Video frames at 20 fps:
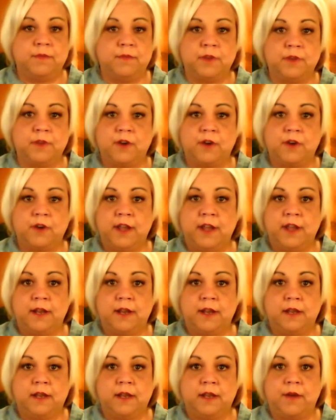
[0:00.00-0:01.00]
They're great.
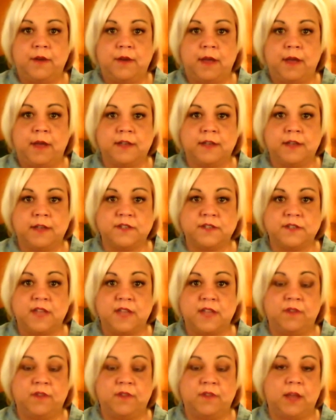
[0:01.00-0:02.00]
You know, I get to
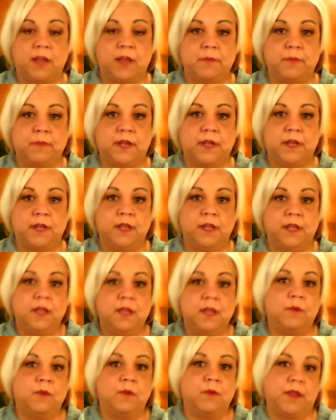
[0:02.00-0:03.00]
save a lot of money
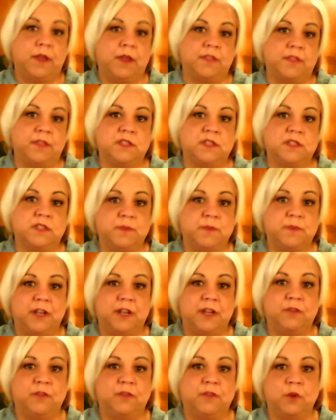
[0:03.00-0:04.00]
rather than
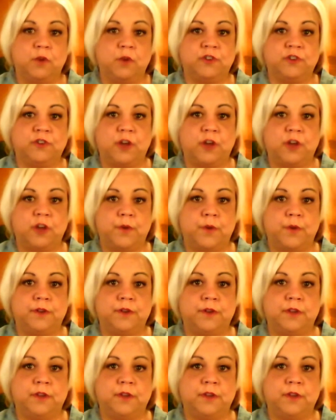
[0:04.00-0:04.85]
spending a fortune going,